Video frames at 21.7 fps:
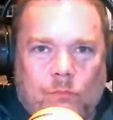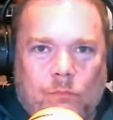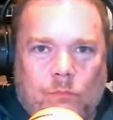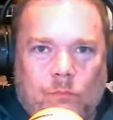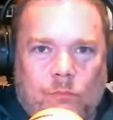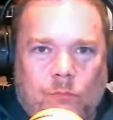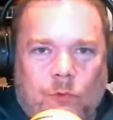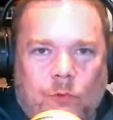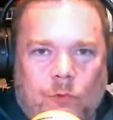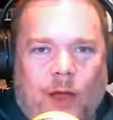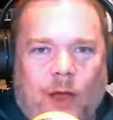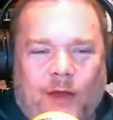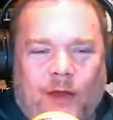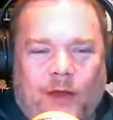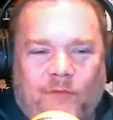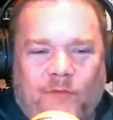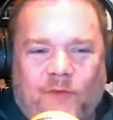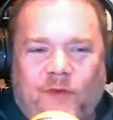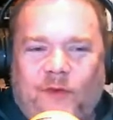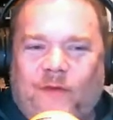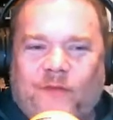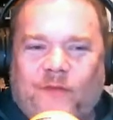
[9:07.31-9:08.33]
if
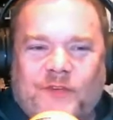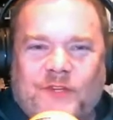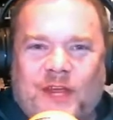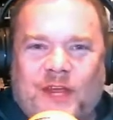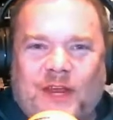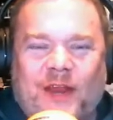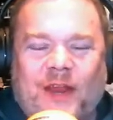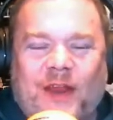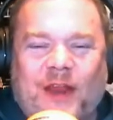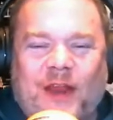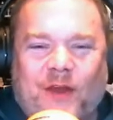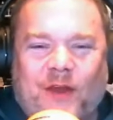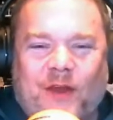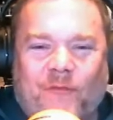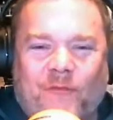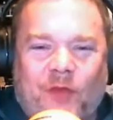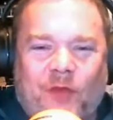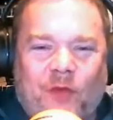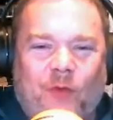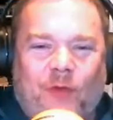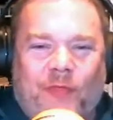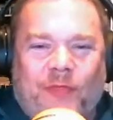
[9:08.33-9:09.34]
you ever seen an
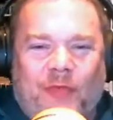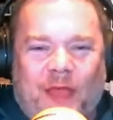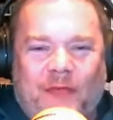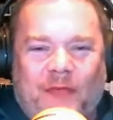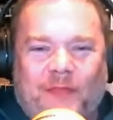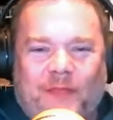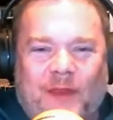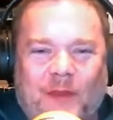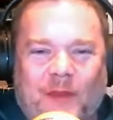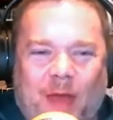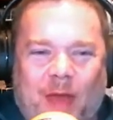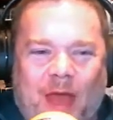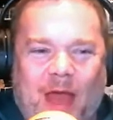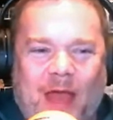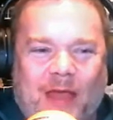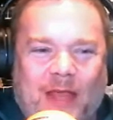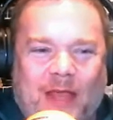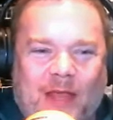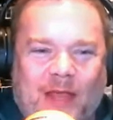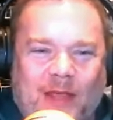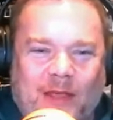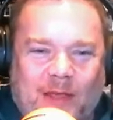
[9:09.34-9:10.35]
interview with Anthony
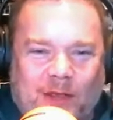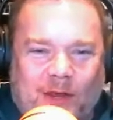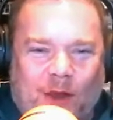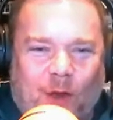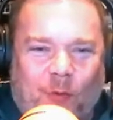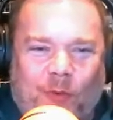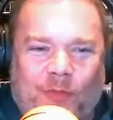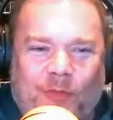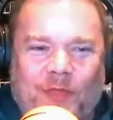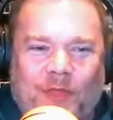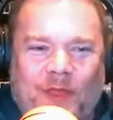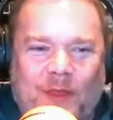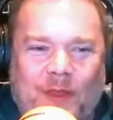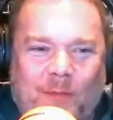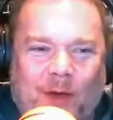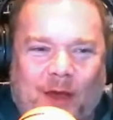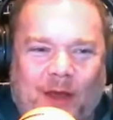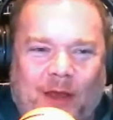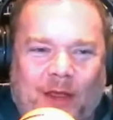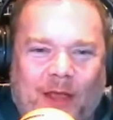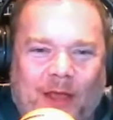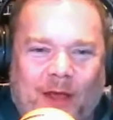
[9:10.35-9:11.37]
Mackie, with
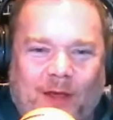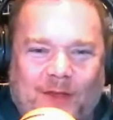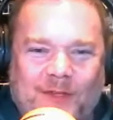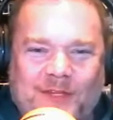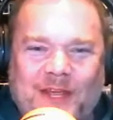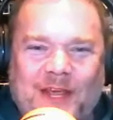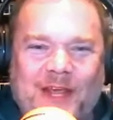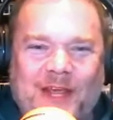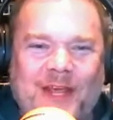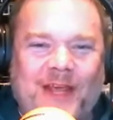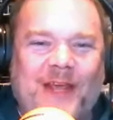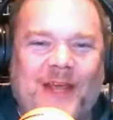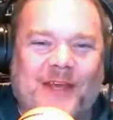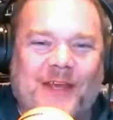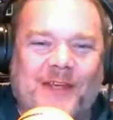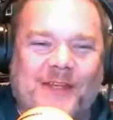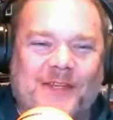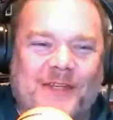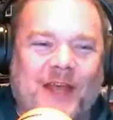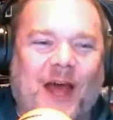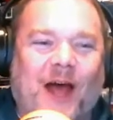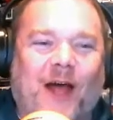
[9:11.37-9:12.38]
anybody else, he
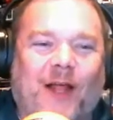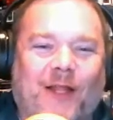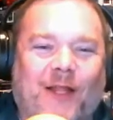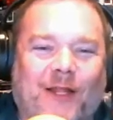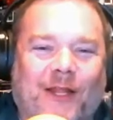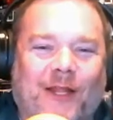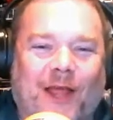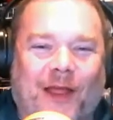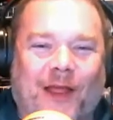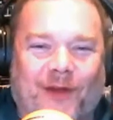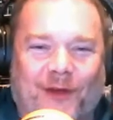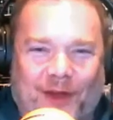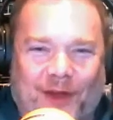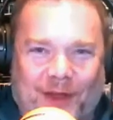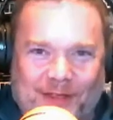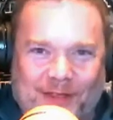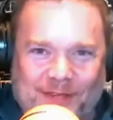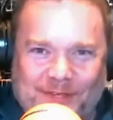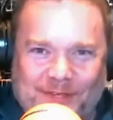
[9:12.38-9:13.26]
is hilarious.